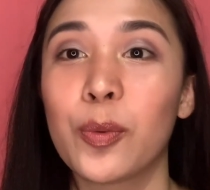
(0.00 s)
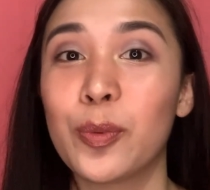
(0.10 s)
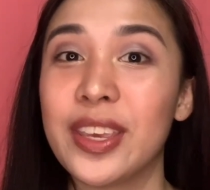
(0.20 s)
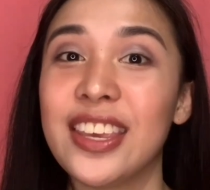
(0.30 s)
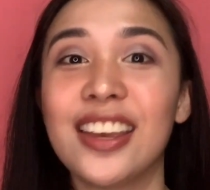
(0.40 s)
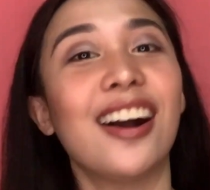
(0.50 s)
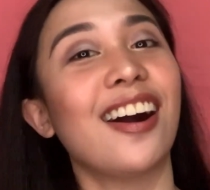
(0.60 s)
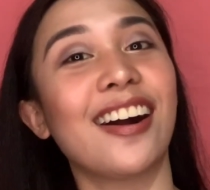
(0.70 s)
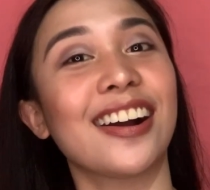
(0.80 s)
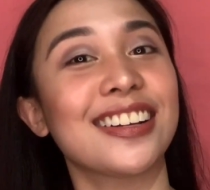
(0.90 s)
We
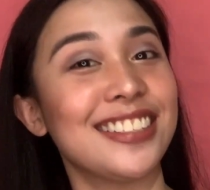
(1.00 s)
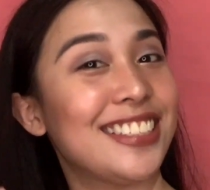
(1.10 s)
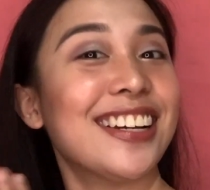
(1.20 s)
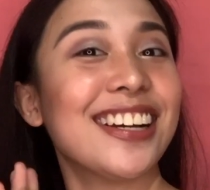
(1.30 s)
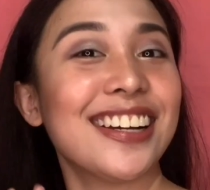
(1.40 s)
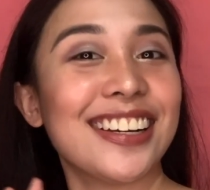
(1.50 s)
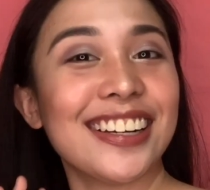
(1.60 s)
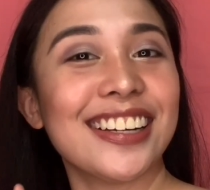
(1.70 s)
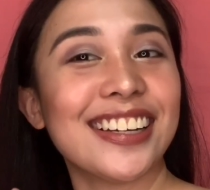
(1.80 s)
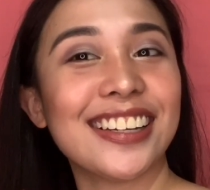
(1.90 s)
are
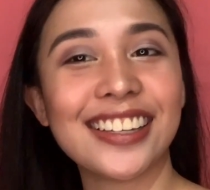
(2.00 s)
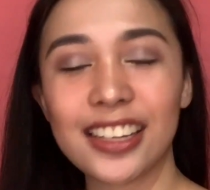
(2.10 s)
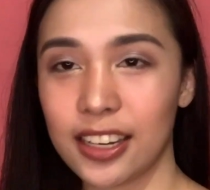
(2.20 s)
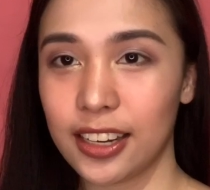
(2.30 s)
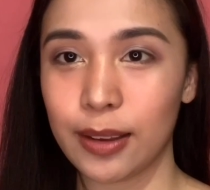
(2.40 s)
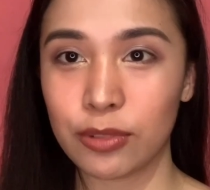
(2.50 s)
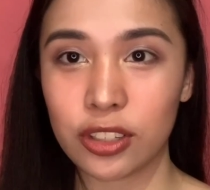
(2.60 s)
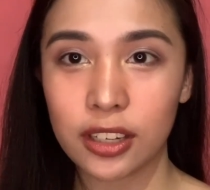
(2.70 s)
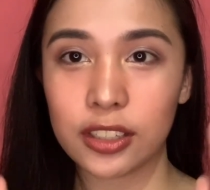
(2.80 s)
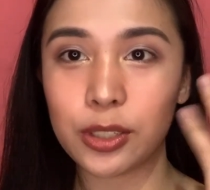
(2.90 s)
done. I'm
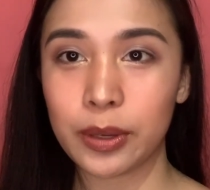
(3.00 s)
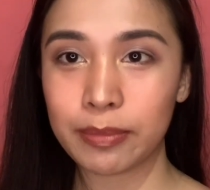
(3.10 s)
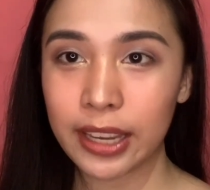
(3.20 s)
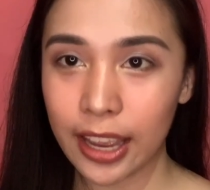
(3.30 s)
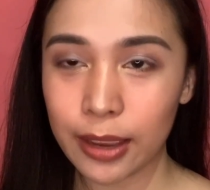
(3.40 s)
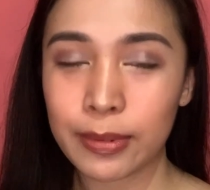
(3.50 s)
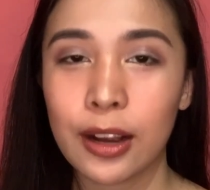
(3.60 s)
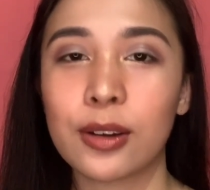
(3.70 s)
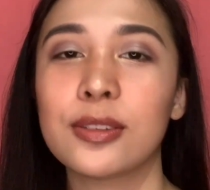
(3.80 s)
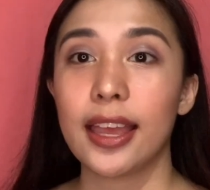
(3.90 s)
done doing my
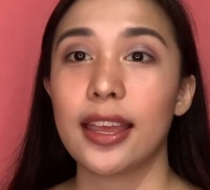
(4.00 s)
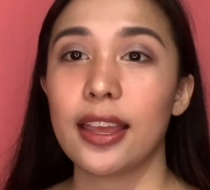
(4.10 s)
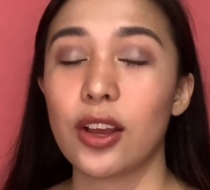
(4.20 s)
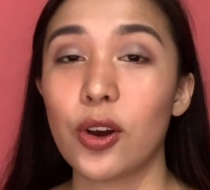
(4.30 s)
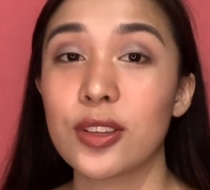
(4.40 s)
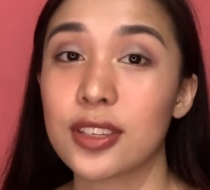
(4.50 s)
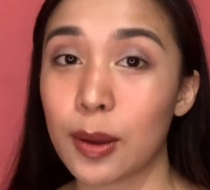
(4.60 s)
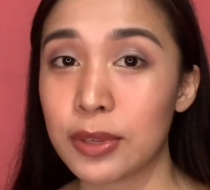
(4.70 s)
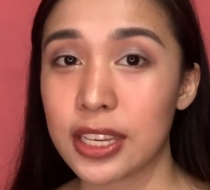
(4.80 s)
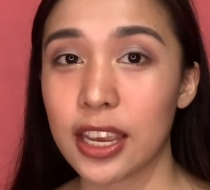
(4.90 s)
eyebrows. On
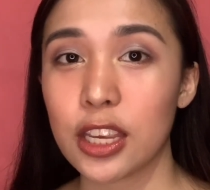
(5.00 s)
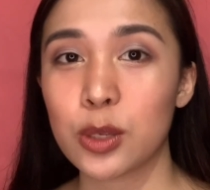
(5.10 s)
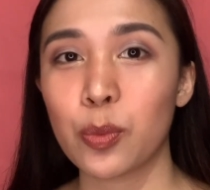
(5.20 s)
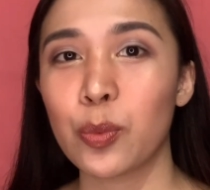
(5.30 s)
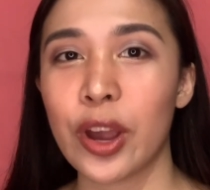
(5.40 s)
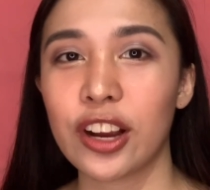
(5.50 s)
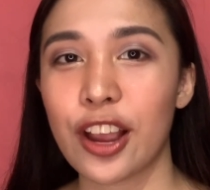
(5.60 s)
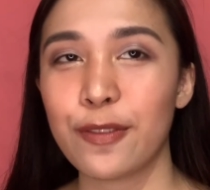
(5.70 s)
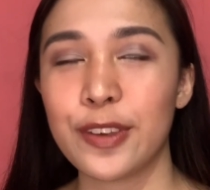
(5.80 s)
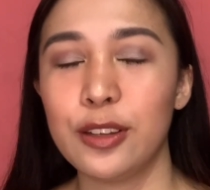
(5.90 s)
some days where
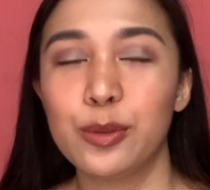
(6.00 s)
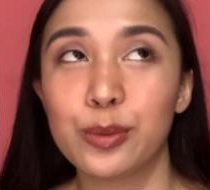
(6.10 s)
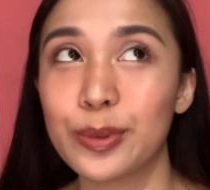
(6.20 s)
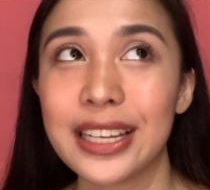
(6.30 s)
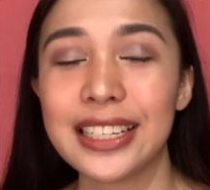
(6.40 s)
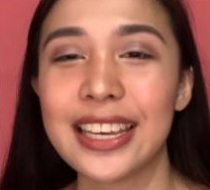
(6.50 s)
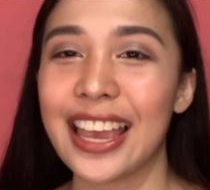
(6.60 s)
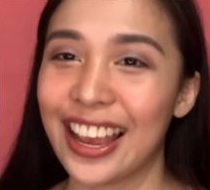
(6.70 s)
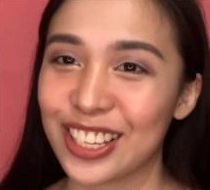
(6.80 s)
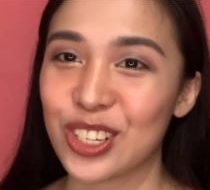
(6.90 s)
I feel really
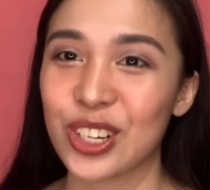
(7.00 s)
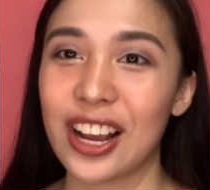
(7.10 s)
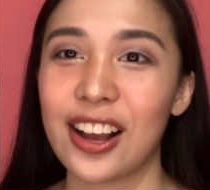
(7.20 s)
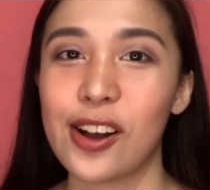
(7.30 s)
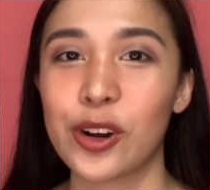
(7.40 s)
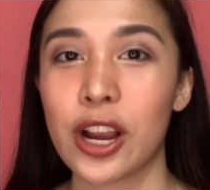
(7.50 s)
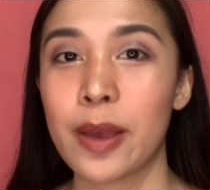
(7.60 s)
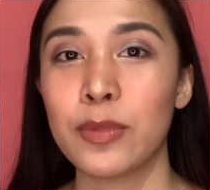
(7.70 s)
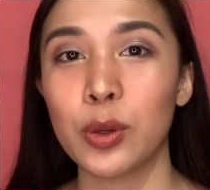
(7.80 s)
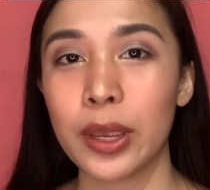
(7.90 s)
extra or
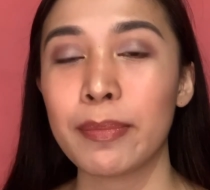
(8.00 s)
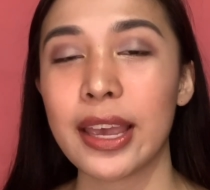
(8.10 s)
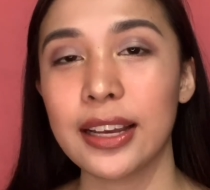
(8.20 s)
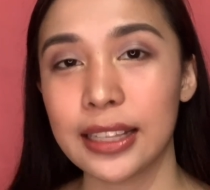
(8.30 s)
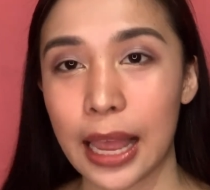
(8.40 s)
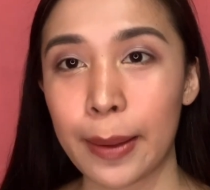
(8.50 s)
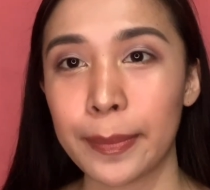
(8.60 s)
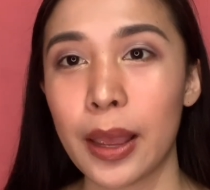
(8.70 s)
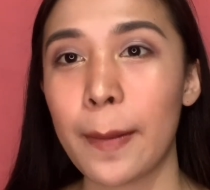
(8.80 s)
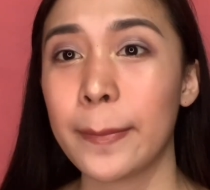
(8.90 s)
I'm doing my
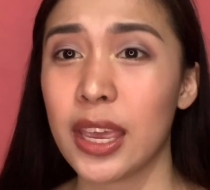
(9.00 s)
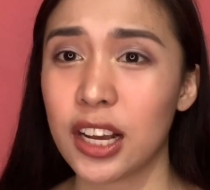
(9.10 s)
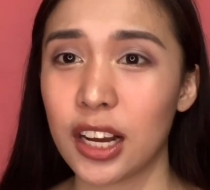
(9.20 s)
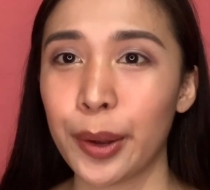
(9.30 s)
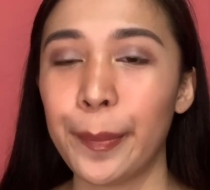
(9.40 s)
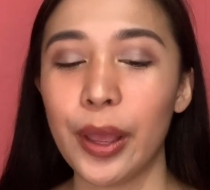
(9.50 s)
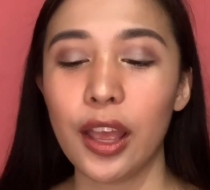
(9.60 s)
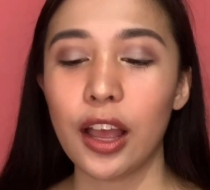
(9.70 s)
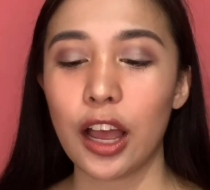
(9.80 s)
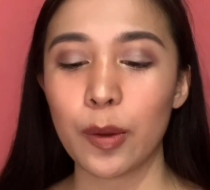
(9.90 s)
glam makeup,
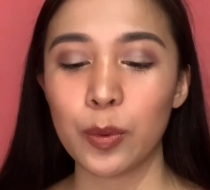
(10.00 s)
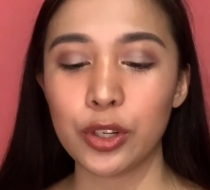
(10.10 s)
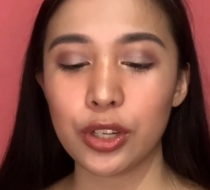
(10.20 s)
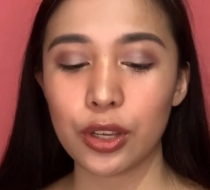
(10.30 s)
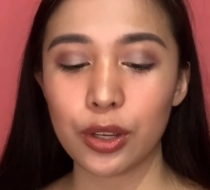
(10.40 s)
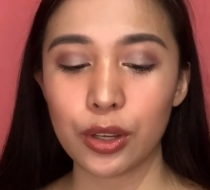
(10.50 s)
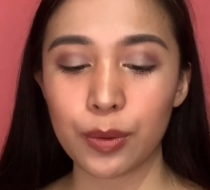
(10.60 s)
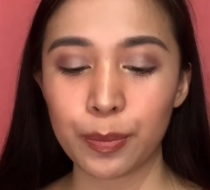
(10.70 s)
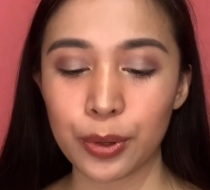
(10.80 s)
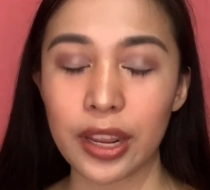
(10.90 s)
I would
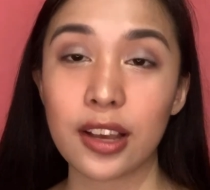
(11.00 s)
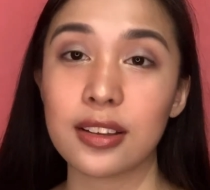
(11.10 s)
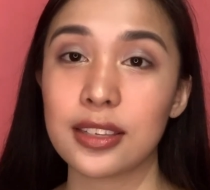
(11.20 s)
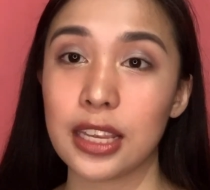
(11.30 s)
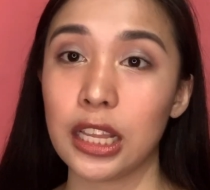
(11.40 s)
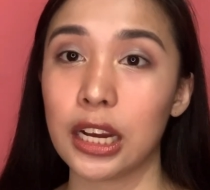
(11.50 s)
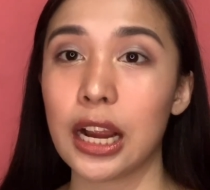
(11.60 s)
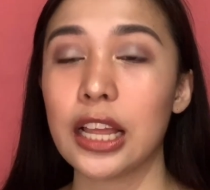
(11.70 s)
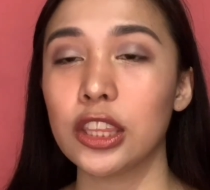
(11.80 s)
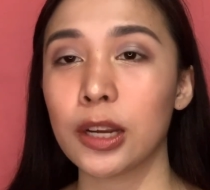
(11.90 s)
put a concealer
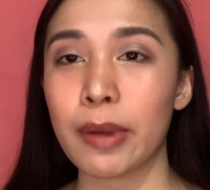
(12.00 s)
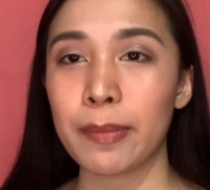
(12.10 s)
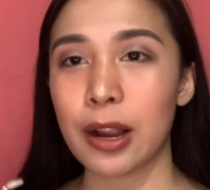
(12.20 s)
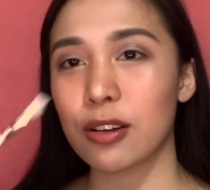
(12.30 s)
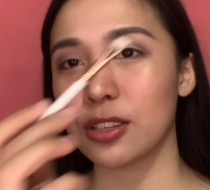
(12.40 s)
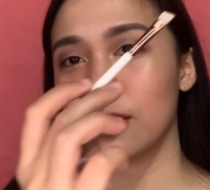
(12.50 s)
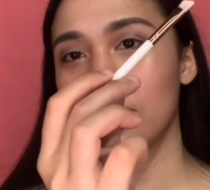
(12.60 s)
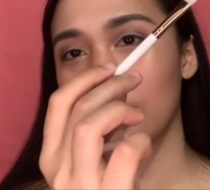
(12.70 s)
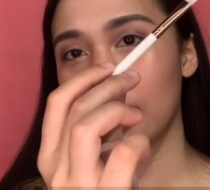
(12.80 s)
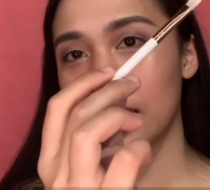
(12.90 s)
under my brows
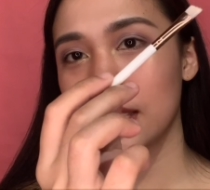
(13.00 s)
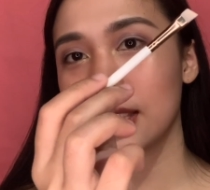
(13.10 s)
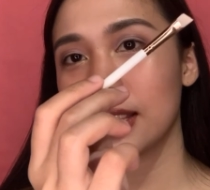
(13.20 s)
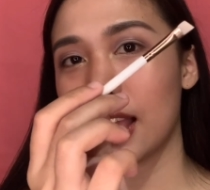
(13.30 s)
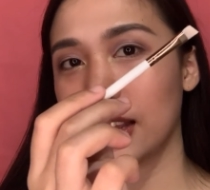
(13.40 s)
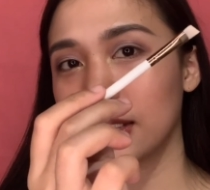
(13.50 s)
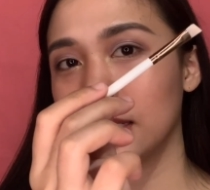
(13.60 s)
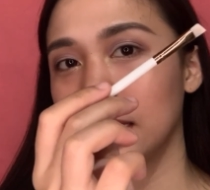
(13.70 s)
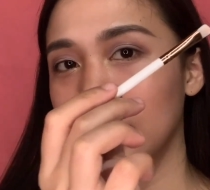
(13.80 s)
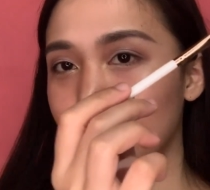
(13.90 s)
using this
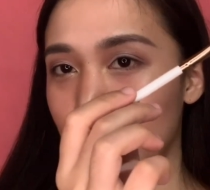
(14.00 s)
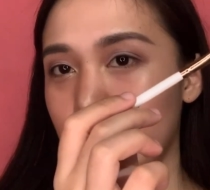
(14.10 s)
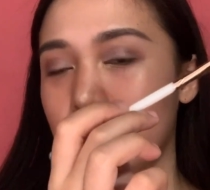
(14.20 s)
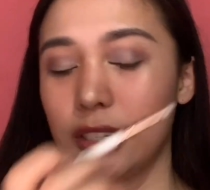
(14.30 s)
angled brush.